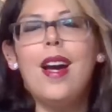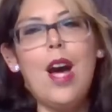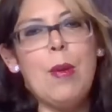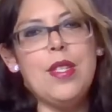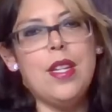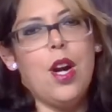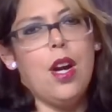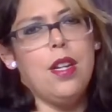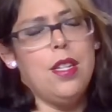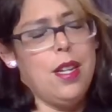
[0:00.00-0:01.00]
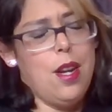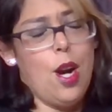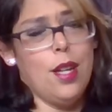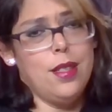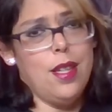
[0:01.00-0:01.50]
I almost said haunted
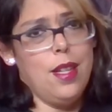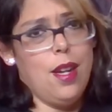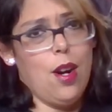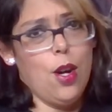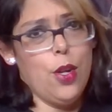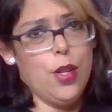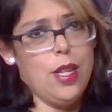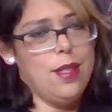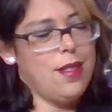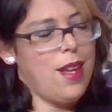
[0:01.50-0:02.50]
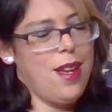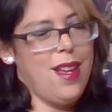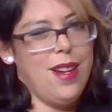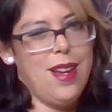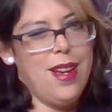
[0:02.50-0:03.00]
haunted arteries,
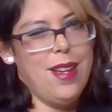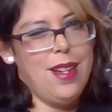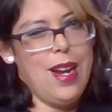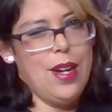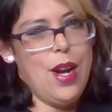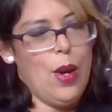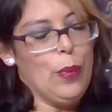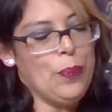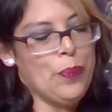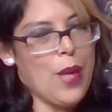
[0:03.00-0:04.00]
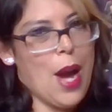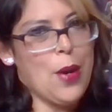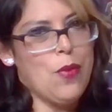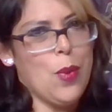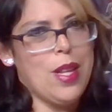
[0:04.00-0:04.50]
and uh, yeah, no, I
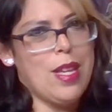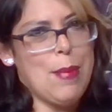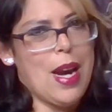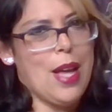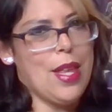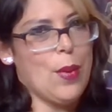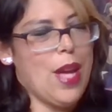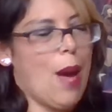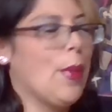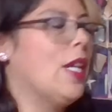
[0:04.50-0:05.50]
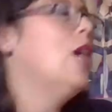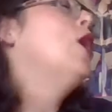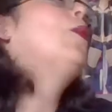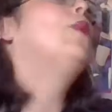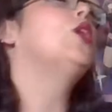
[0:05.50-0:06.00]
don't even want to think about how that would happen.
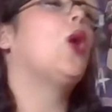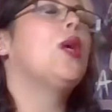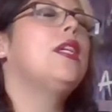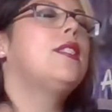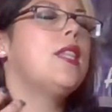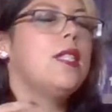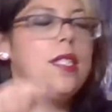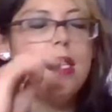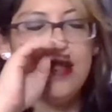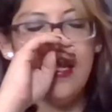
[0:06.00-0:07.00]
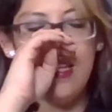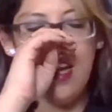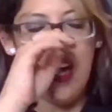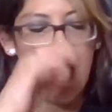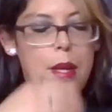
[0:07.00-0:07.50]
But no, it's it's
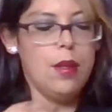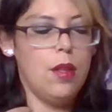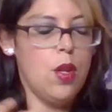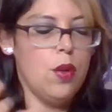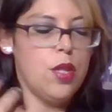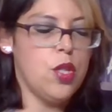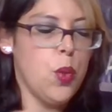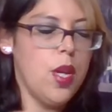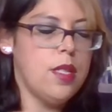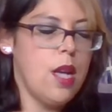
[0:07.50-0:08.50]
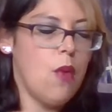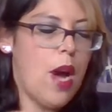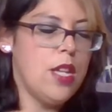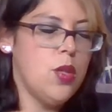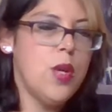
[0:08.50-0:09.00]
uh, you know the story itself.
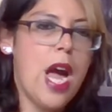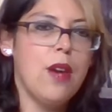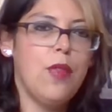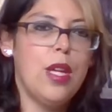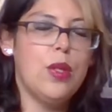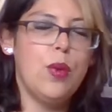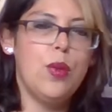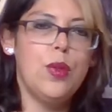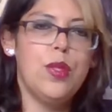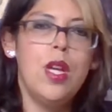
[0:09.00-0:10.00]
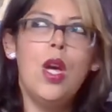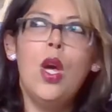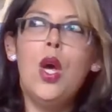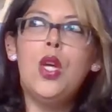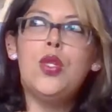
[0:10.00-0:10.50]
I do kind of like those
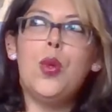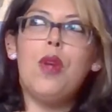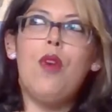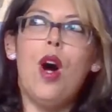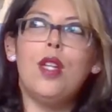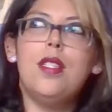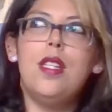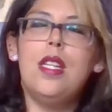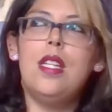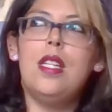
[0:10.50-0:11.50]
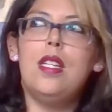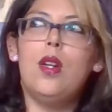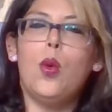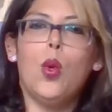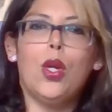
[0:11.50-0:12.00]
sort of haunted
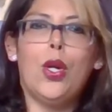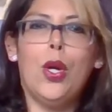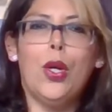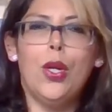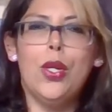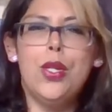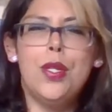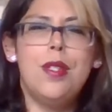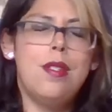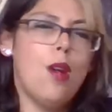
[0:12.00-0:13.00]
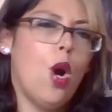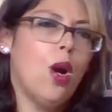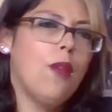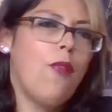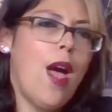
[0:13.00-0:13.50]
or cursed
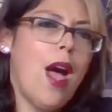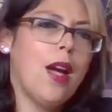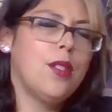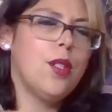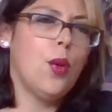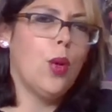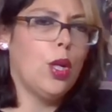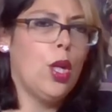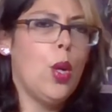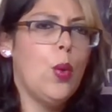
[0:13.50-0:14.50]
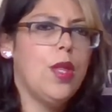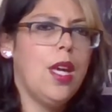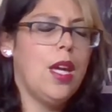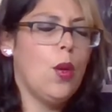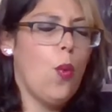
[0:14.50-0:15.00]
artifacts or
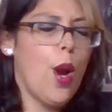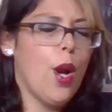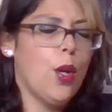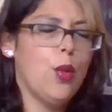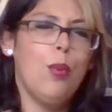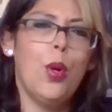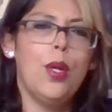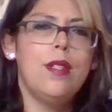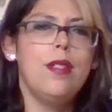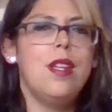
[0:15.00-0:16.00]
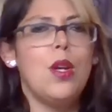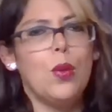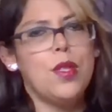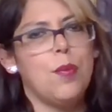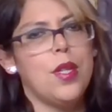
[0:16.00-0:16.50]
clothing where you put you know
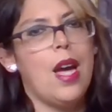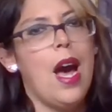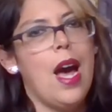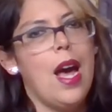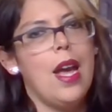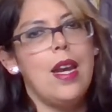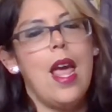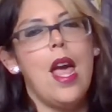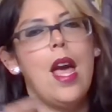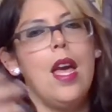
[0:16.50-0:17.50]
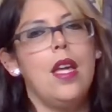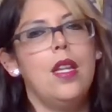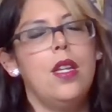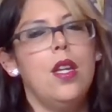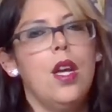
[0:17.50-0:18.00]
something on
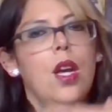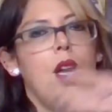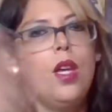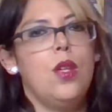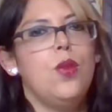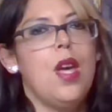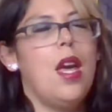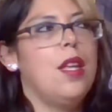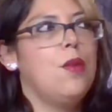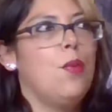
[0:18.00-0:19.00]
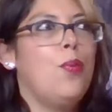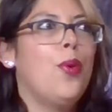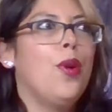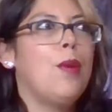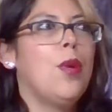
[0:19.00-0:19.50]
and you then
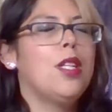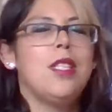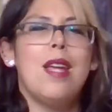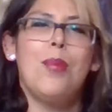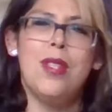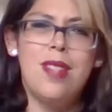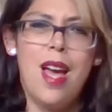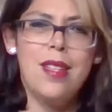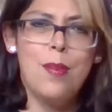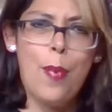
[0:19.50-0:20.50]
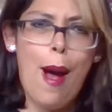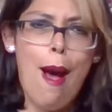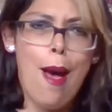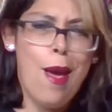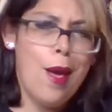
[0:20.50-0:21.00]
pretty much get possessed
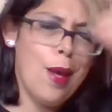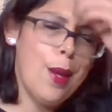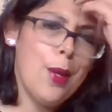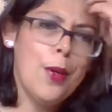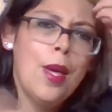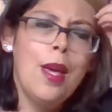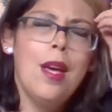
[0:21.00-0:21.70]
by you